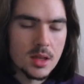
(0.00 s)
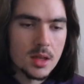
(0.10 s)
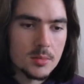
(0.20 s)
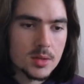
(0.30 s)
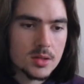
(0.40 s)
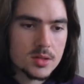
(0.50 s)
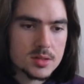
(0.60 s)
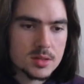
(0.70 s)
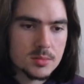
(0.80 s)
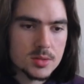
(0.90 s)
because
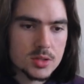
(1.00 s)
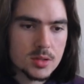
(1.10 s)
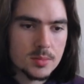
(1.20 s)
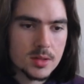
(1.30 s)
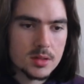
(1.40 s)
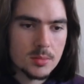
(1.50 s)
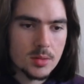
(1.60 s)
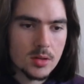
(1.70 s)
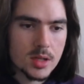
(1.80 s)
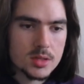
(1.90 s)
the bishop and the
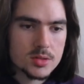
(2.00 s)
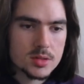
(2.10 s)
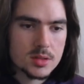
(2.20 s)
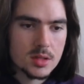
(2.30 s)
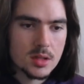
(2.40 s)
pawn are just